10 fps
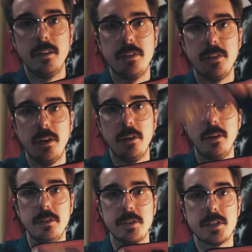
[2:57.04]
So
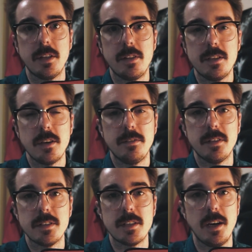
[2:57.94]
I'll just set these off to
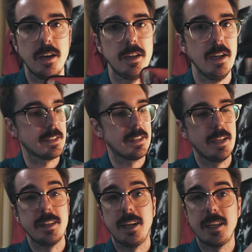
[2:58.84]
the side. Next
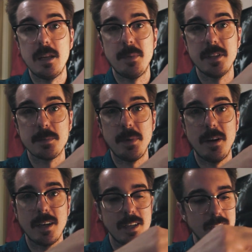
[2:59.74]
thing that I keep in this
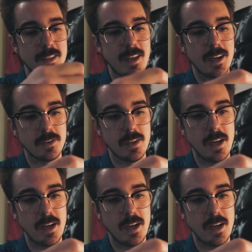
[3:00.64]
pocket is actually